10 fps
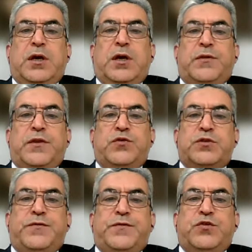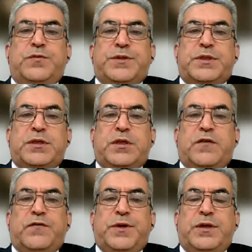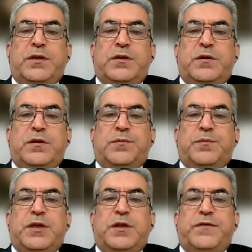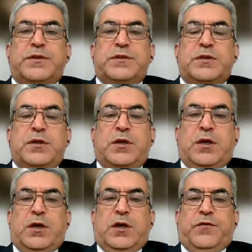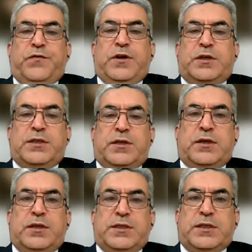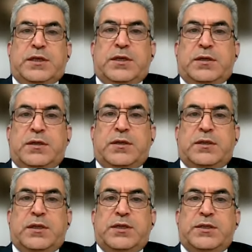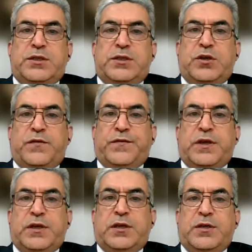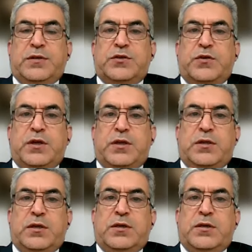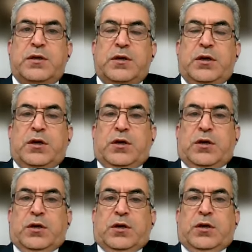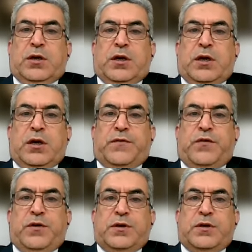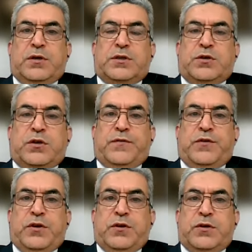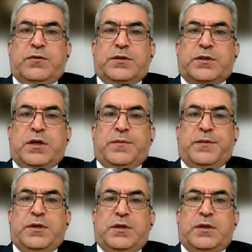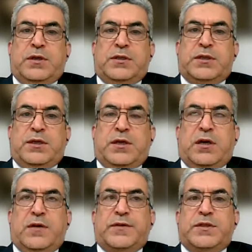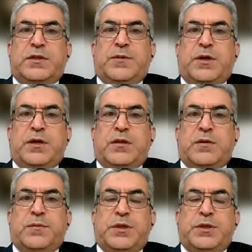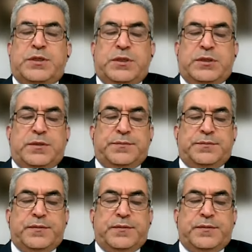And the use of tumescent have many benefits. First, increase the density of the area so that the hair follicles or the follicular units can be easily harvested by the punches,